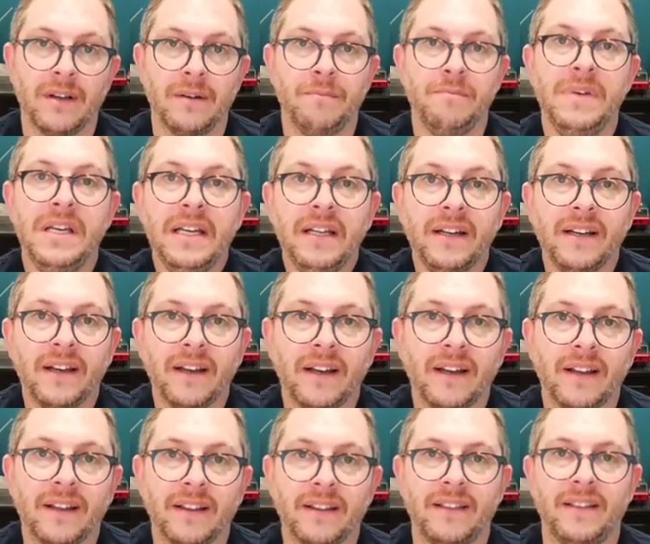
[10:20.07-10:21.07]

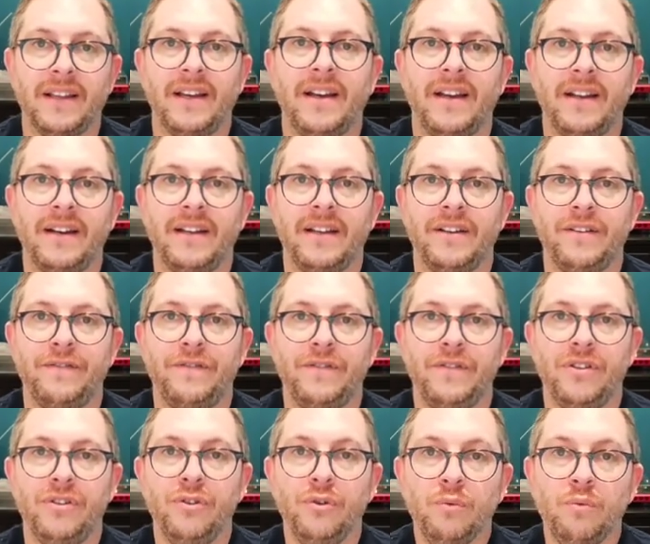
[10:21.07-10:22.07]
Meaning that if
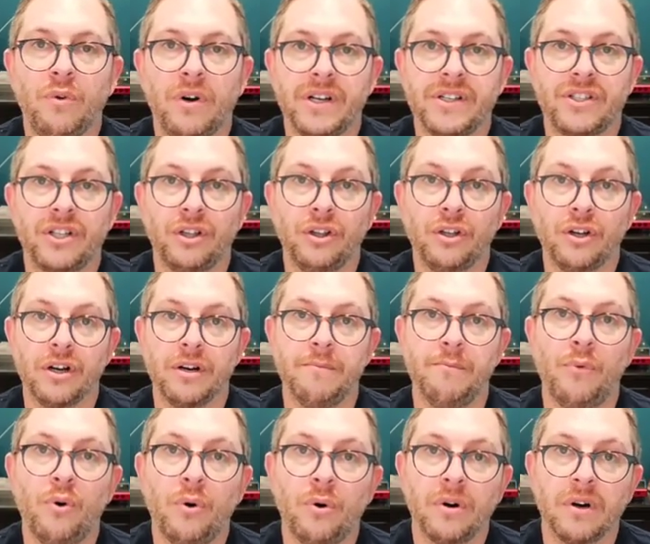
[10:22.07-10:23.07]
you want to learn
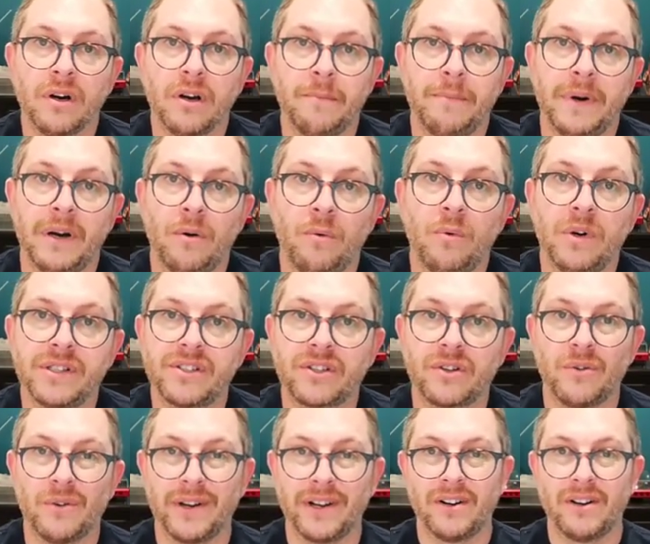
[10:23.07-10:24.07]
more about what's
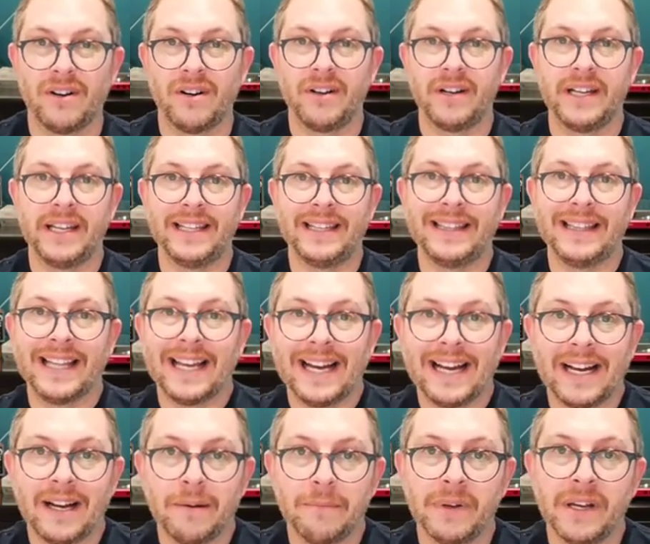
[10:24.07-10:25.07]
going on in
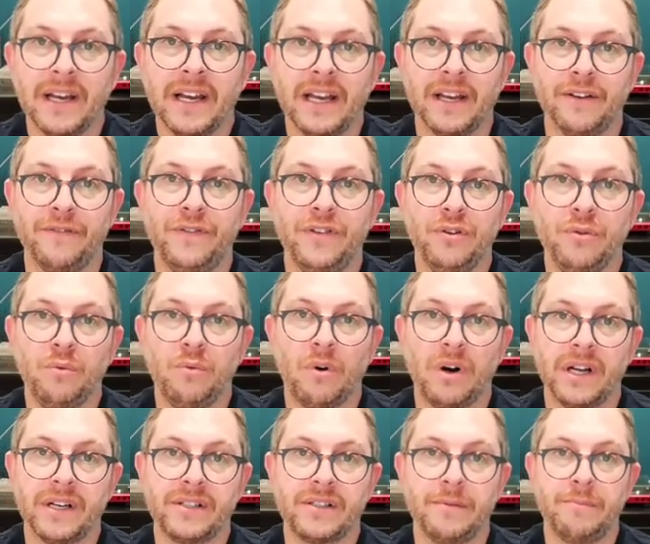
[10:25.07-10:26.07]
lab, if you
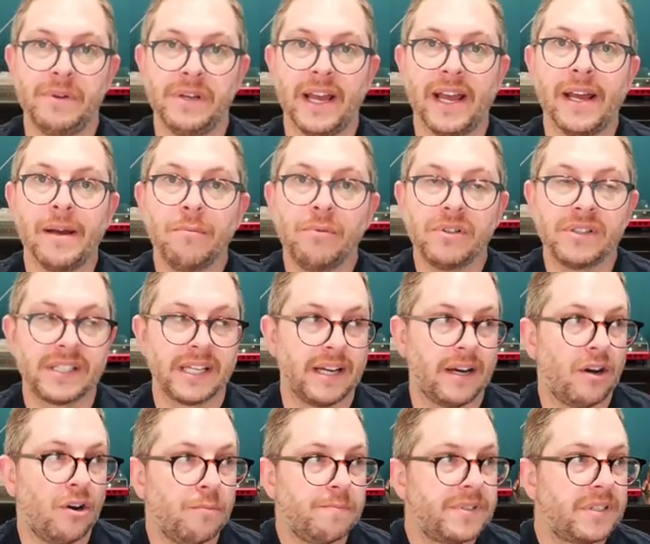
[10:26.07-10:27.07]
want to be able to
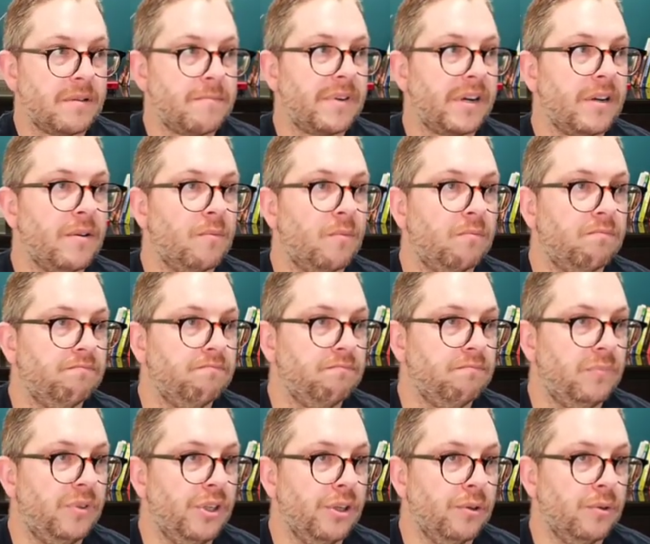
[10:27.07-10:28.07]
help somebody
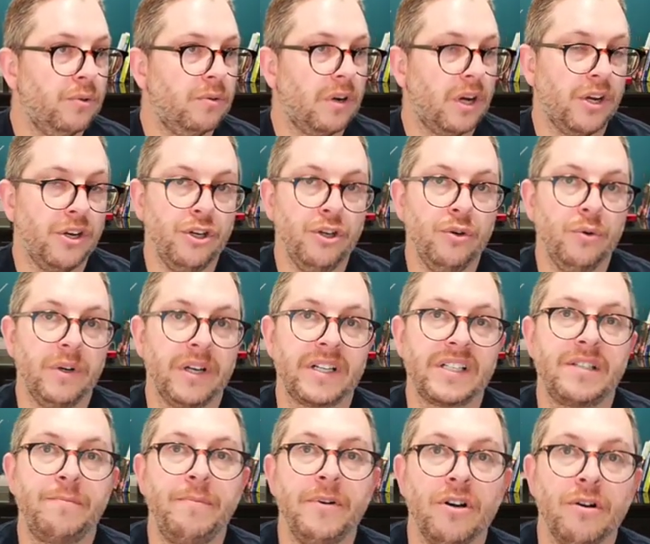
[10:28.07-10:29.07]
do a new
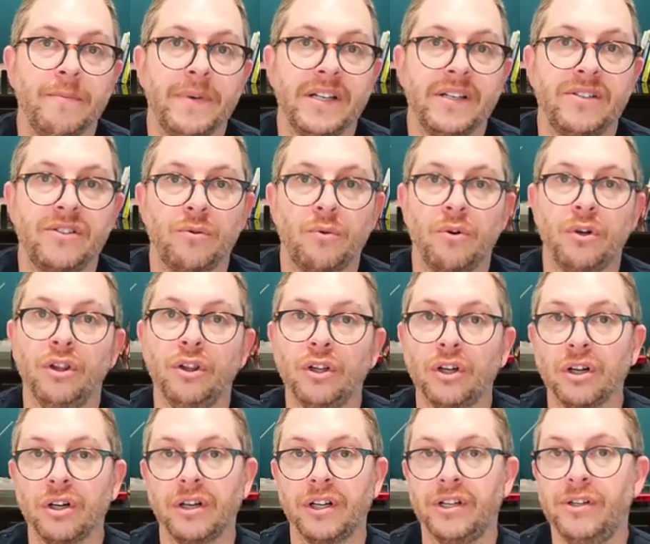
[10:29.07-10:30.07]
experiment or
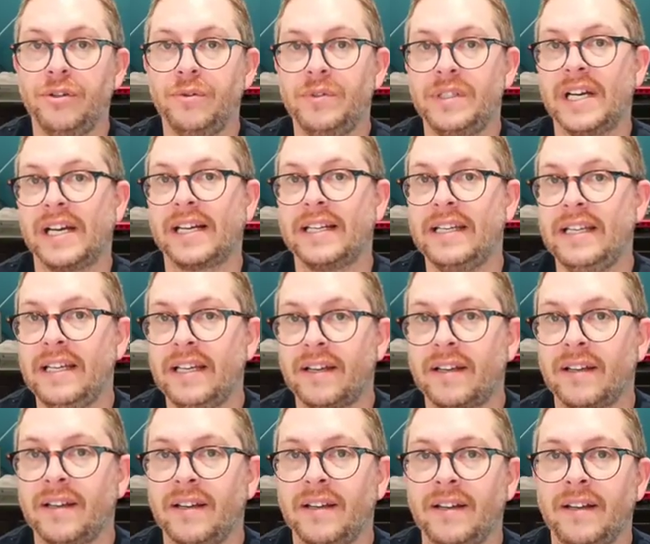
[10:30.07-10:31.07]
learn a new
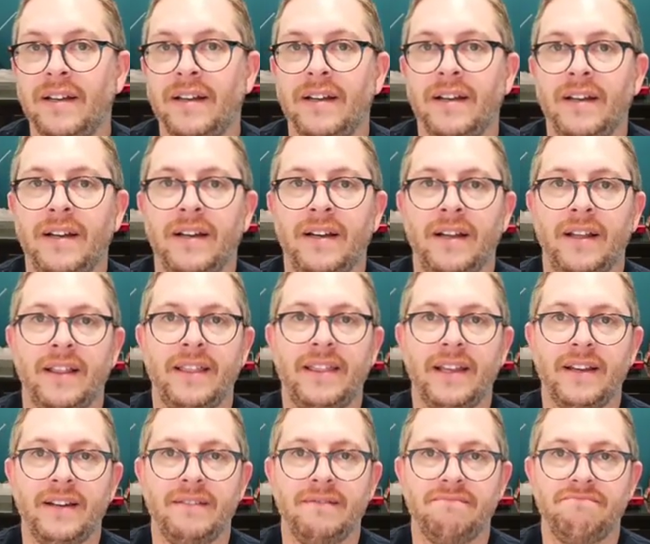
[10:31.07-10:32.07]
technique,
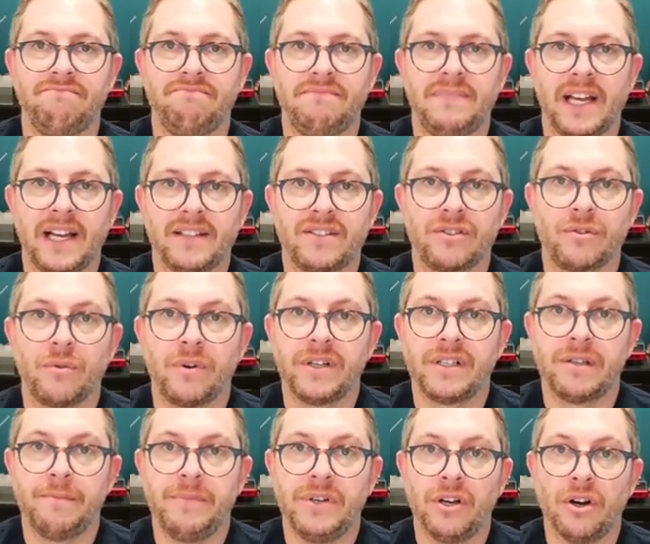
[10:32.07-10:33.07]
then that's
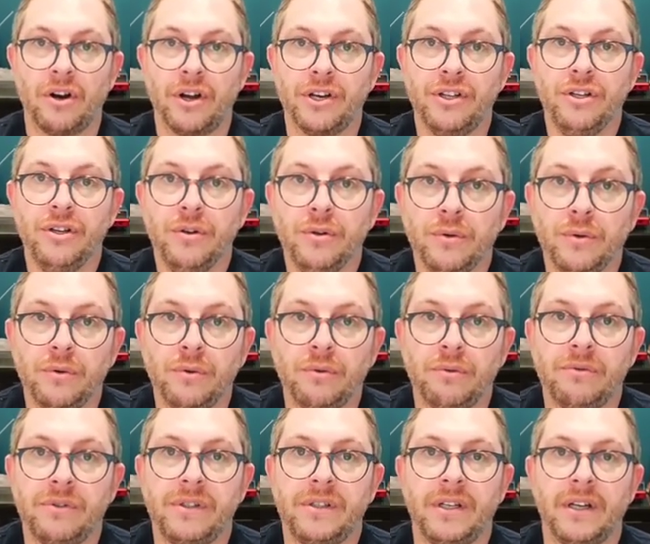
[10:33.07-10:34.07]
going to be on
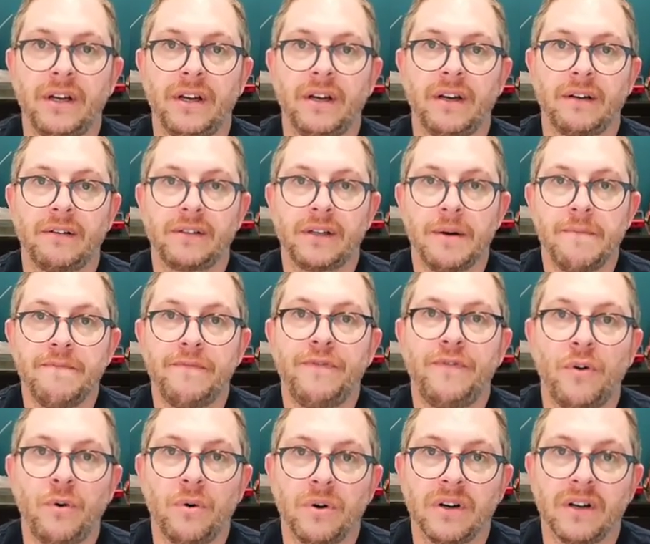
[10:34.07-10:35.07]
you to come
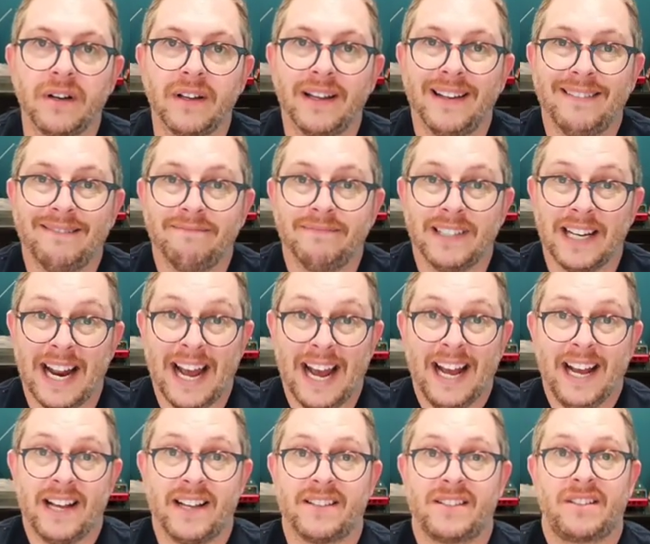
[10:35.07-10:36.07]
forward and
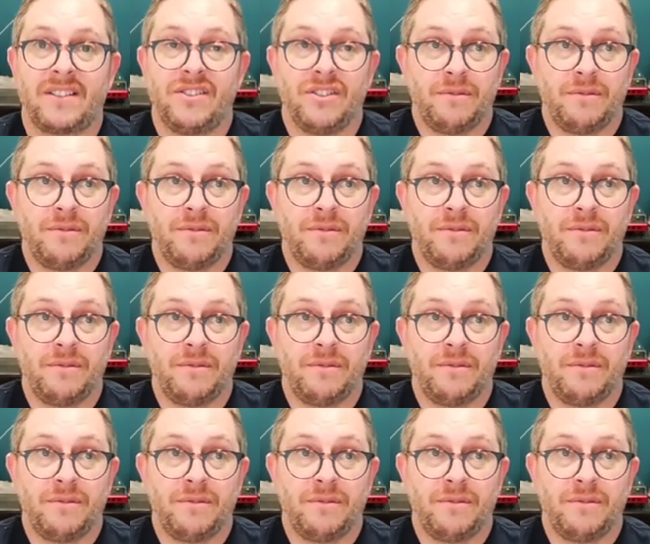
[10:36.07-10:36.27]
ask.